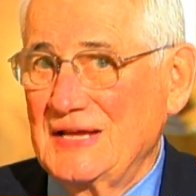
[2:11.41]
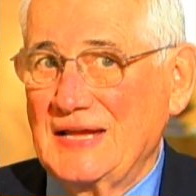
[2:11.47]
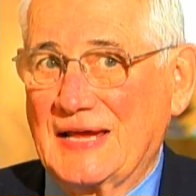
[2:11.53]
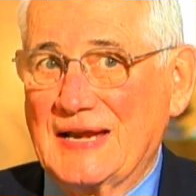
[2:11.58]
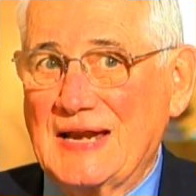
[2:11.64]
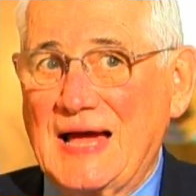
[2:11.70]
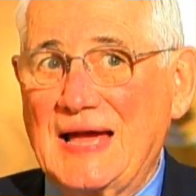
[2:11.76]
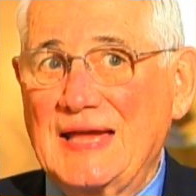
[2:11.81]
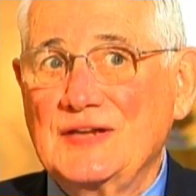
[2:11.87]

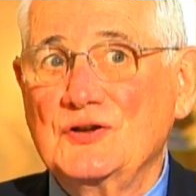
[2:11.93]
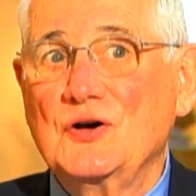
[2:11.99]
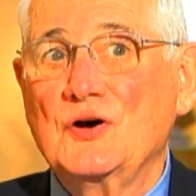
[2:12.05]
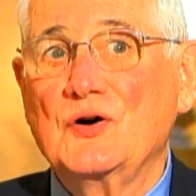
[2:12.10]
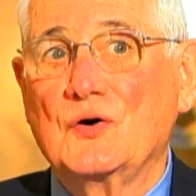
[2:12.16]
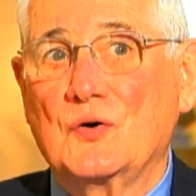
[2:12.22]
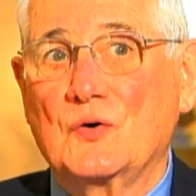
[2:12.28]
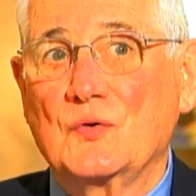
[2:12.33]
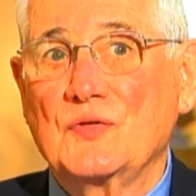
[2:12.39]
And I
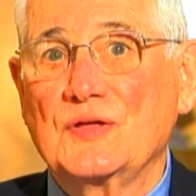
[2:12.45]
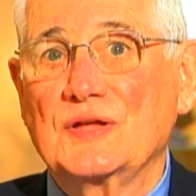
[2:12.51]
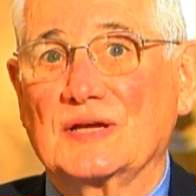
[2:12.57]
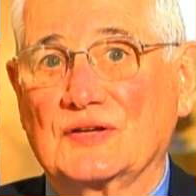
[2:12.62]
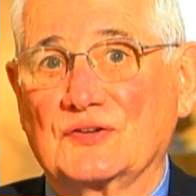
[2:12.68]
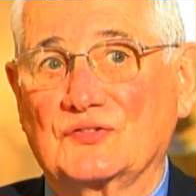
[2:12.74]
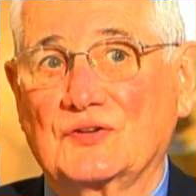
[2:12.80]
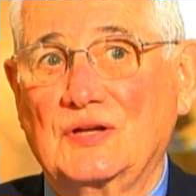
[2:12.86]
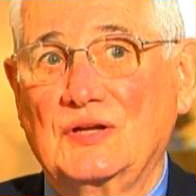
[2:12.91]
know
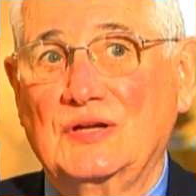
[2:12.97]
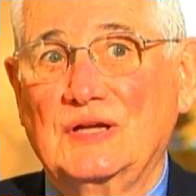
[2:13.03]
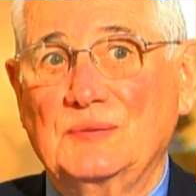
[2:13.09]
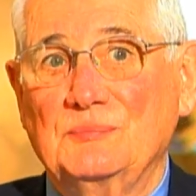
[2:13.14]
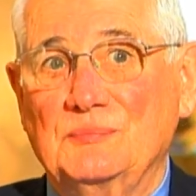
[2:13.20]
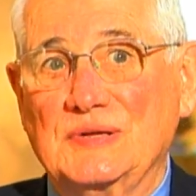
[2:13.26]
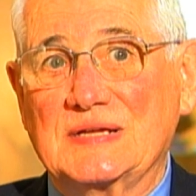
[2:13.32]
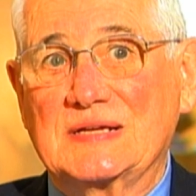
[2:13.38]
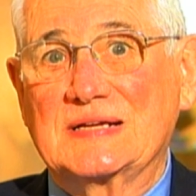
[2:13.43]
this,
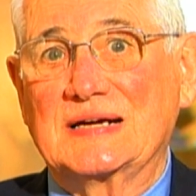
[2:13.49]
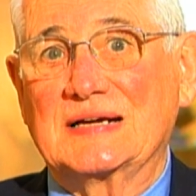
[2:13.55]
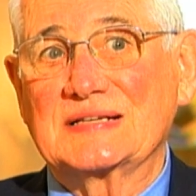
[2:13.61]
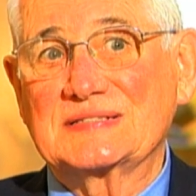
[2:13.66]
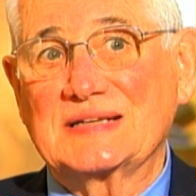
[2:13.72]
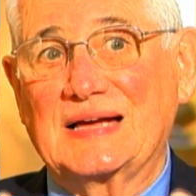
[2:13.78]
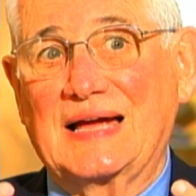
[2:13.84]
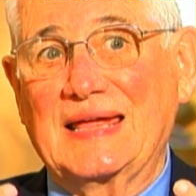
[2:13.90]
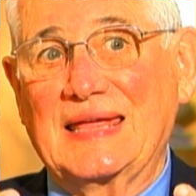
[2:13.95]

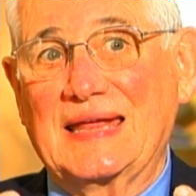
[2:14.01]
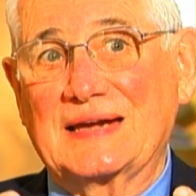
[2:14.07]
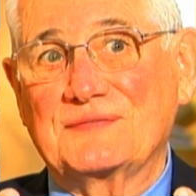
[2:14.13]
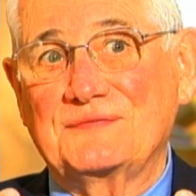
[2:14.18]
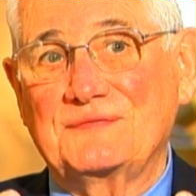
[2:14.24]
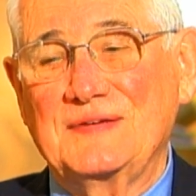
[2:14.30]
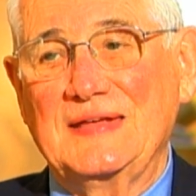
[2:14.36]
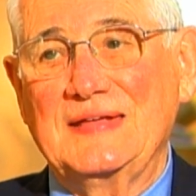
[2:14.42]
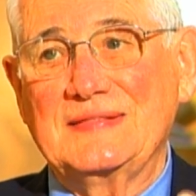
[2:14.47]
because I had a
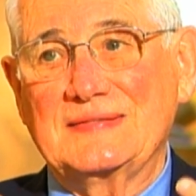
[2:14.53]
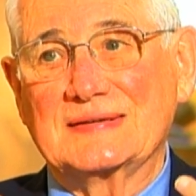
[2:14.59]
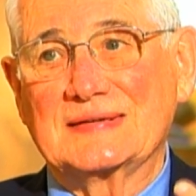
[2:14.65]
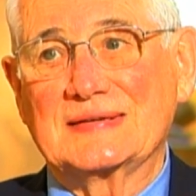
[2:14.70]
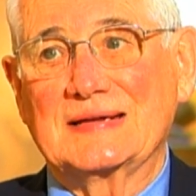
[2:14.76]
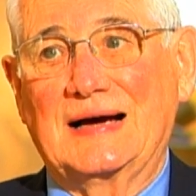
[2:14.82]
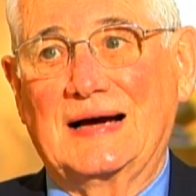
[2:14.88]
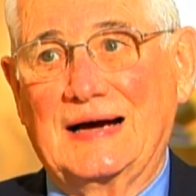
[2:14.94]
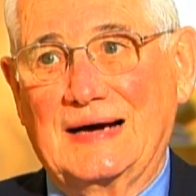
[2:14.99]
faith in
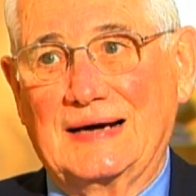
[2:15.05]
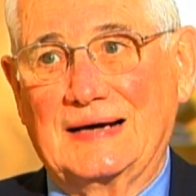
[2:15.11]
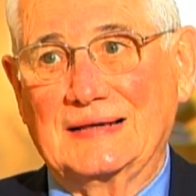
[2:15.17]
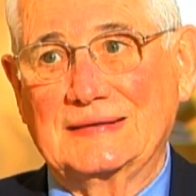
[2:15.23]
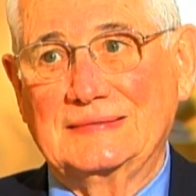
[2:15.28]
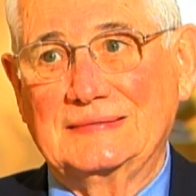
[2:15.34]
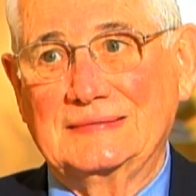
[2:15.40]
God,